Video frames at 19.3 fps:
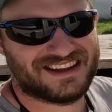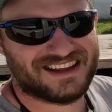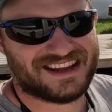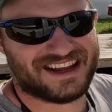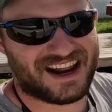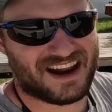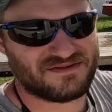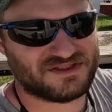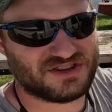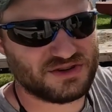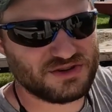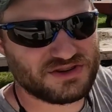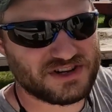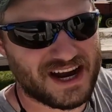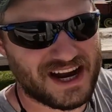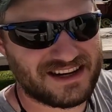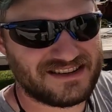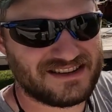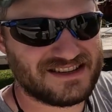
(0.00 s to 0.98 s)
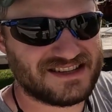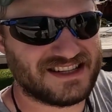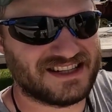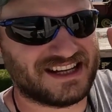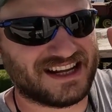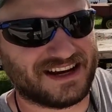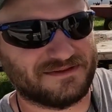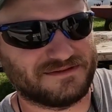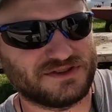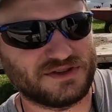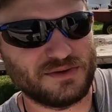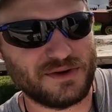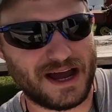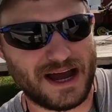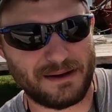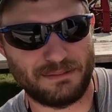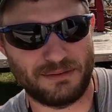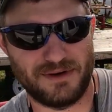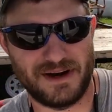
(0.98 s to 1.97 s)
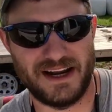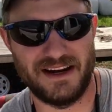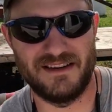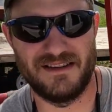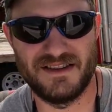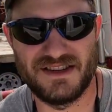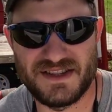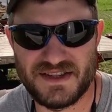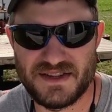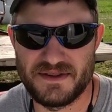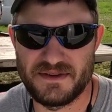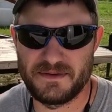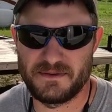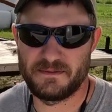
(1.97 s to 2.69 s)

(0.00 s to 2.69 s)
you gotta have 2 tractors and you gotta have 2 operators.